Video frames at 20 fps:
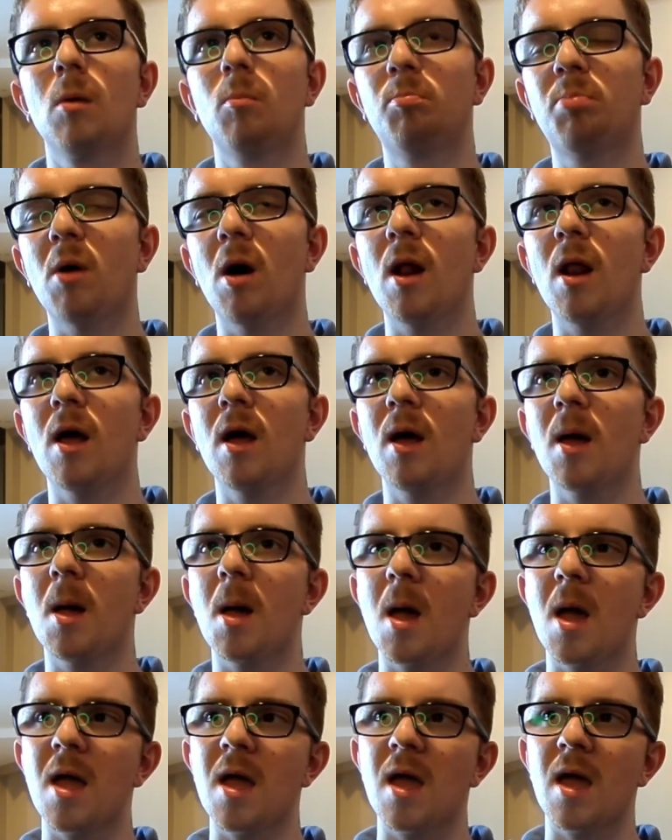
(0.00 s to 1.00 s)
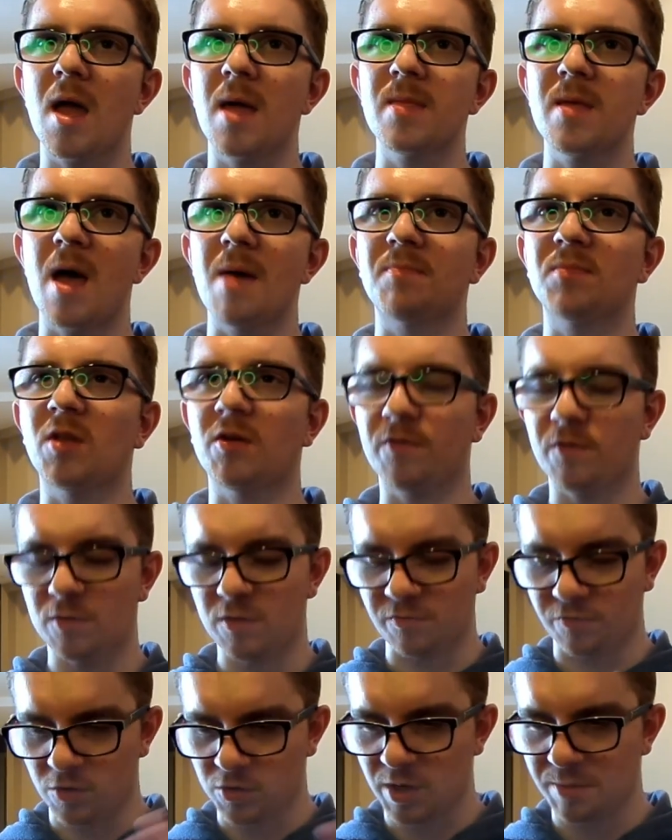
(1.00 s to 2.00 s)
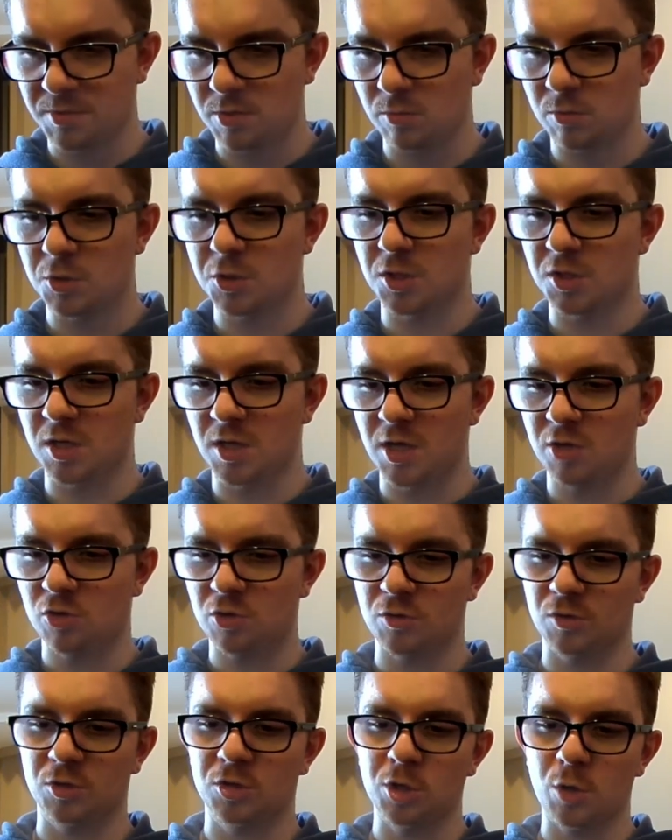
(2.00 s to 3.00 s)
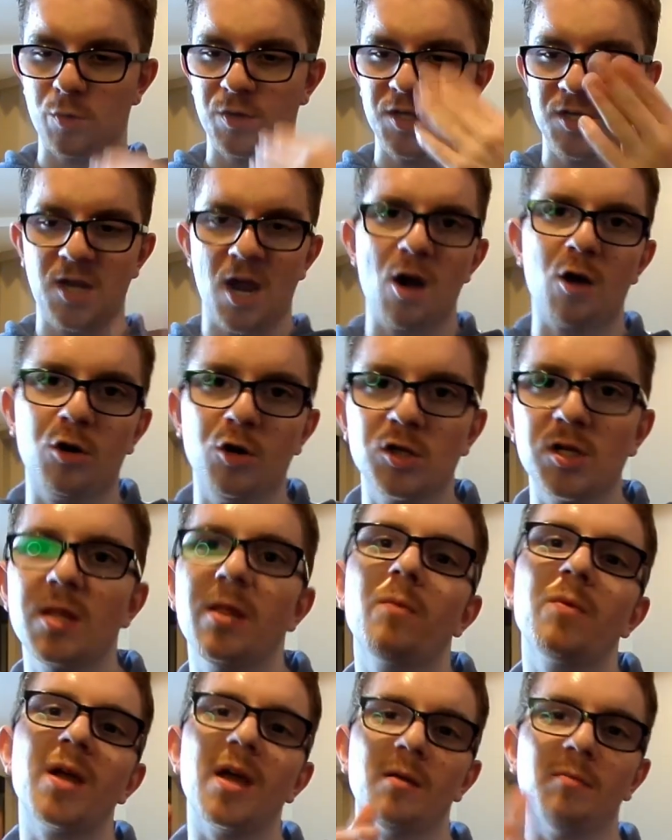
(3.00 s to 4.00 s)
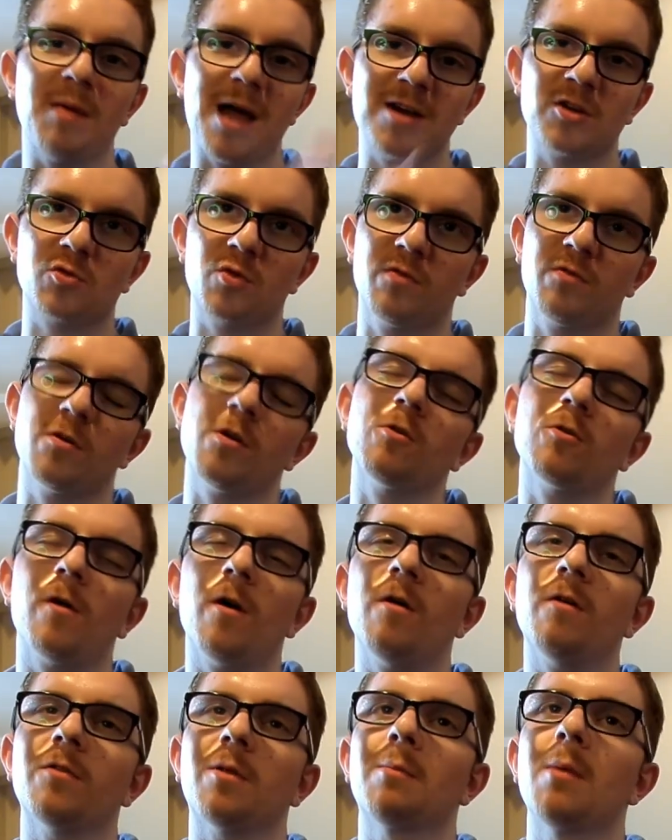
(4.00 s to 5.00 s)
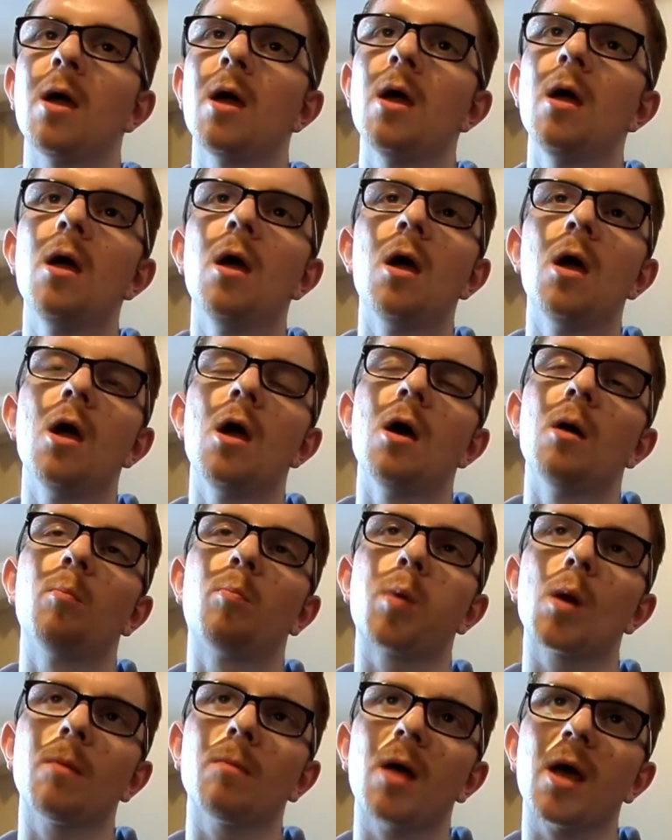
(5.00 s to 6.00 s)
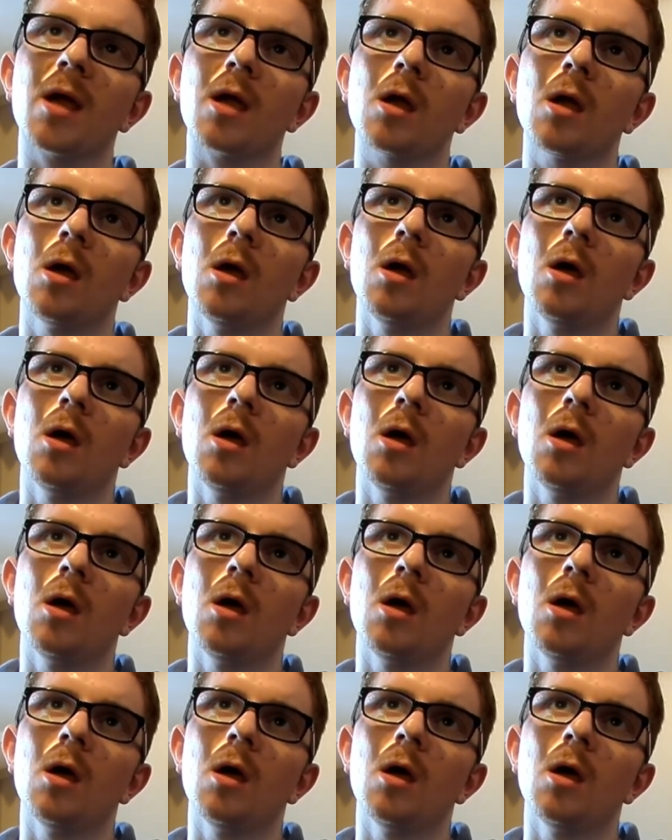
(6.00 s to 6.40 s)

But and the first episode was just an intro to show these characters, and then we get a backstory for all of them. But I'm like,